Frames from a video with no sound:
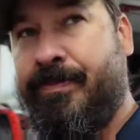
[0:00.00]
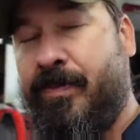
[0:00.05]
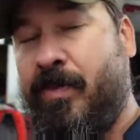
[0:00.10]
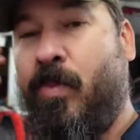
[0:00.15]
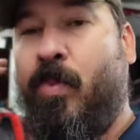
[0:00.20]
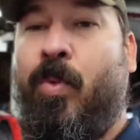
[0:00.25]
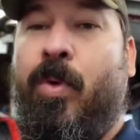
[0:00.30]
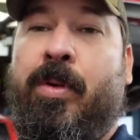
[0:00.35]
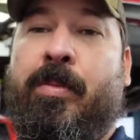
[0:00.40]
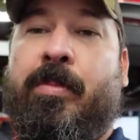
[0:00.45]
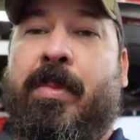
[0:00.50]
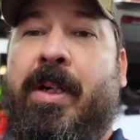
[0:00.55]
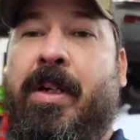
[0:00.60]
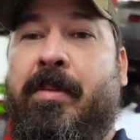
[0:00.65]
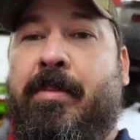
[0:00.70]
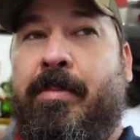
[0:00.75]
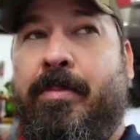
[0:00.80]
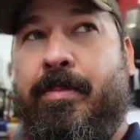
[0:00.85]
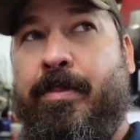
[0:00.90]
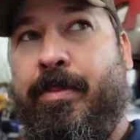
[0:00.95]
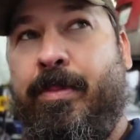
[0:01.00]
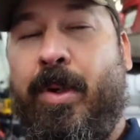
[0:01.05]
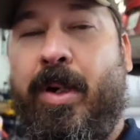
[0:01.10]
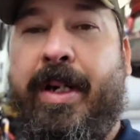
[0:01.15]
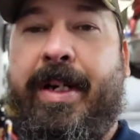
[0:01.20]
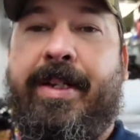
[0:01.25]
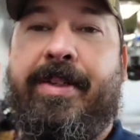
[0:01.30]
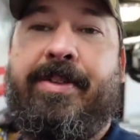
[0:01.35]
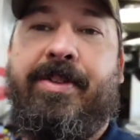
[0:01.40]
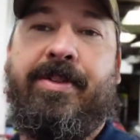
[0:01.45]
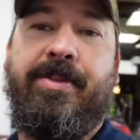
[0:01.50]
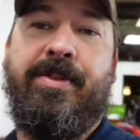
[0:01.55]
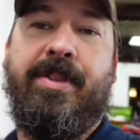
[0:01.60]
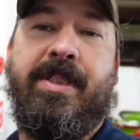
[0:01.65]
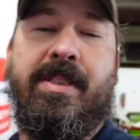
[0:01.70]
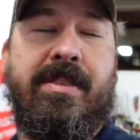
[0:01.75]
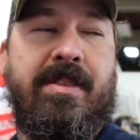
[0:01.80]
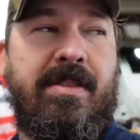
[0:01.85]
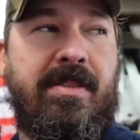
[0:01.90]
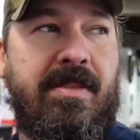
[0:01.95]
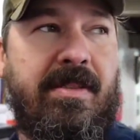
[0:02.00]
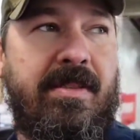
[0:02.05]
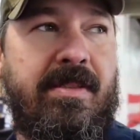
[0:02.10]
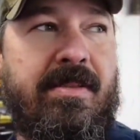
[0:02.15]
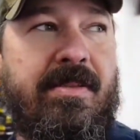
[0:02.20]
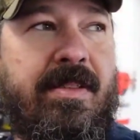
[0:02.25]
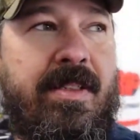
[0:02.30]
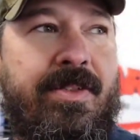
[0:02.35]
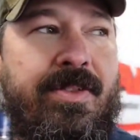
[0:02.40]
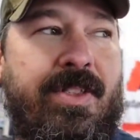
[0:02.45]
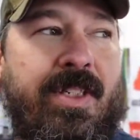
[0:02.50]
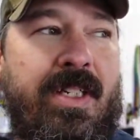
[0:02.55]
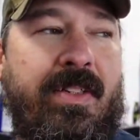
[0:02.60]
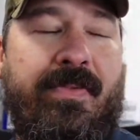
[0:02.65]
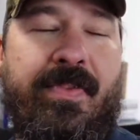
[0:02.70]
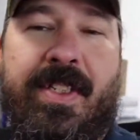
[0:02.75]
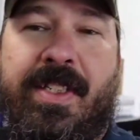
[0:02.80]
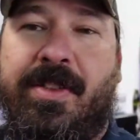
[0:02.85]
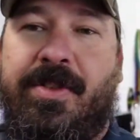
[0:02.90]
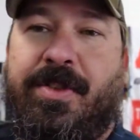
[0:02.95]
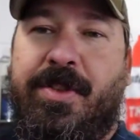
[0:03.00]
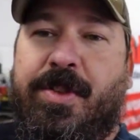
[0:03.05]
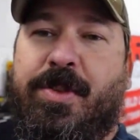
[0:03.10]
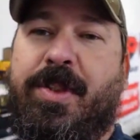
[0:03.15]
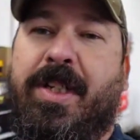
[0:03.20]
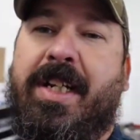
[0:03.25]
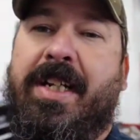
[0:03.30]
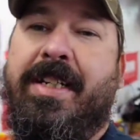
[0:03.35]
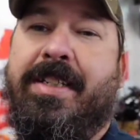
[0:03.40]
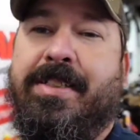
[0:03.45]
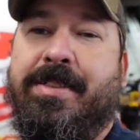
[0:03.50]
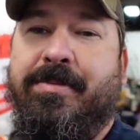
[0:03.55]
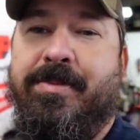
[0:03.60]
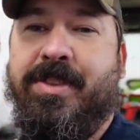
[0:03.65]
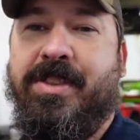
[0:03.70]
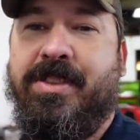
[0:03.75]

work my brain through it. I'm not trying to vent on you guys. I